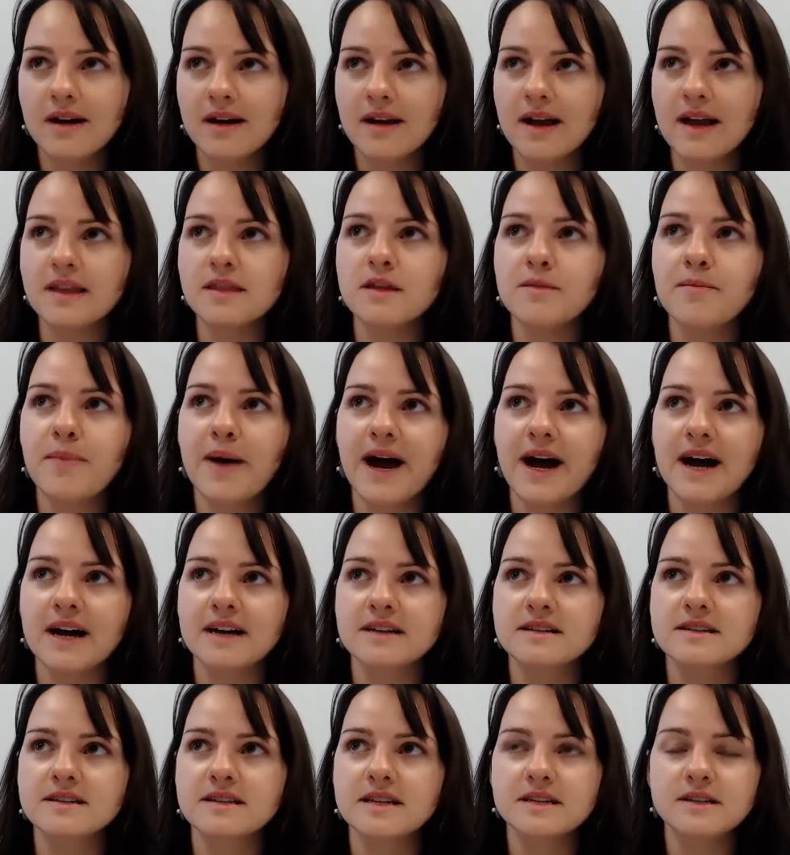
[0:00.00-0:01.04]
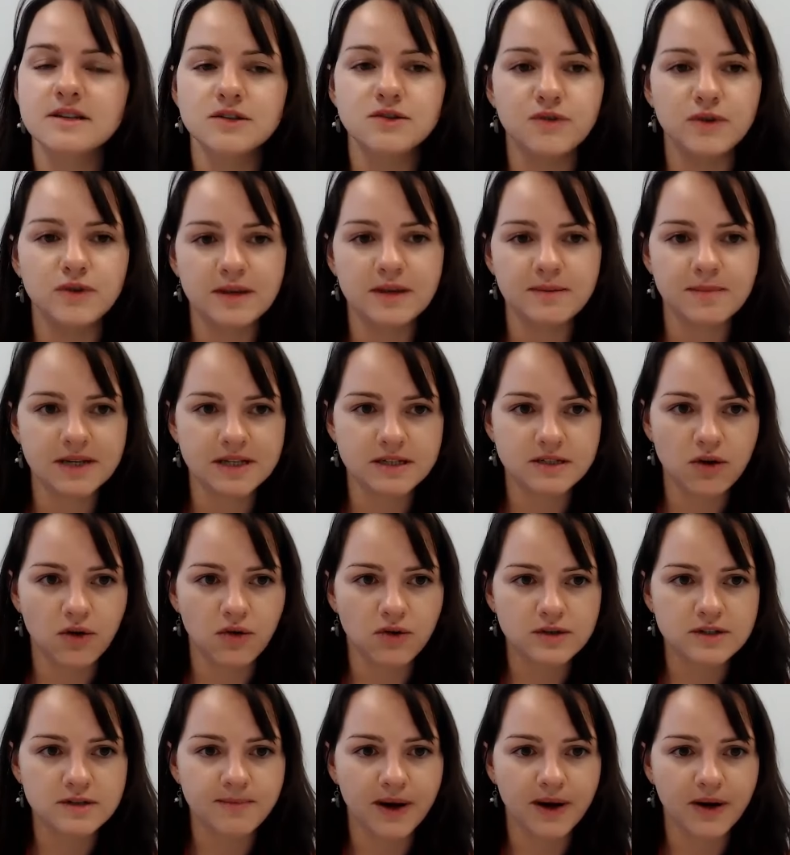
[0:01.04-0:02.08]
in the past, this has really been
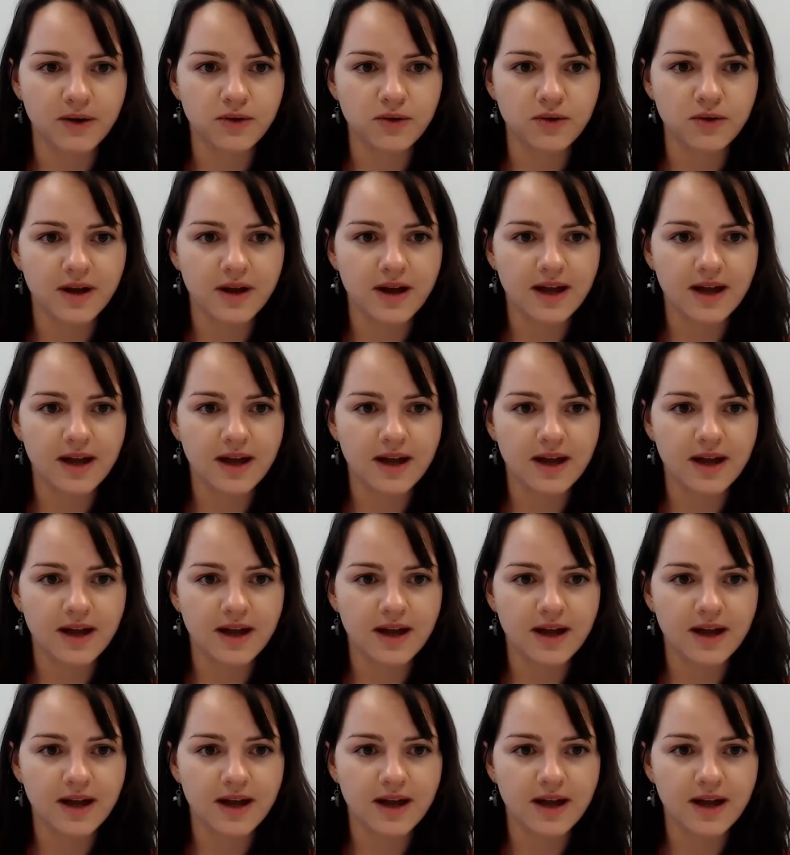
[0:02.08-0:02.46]
talked about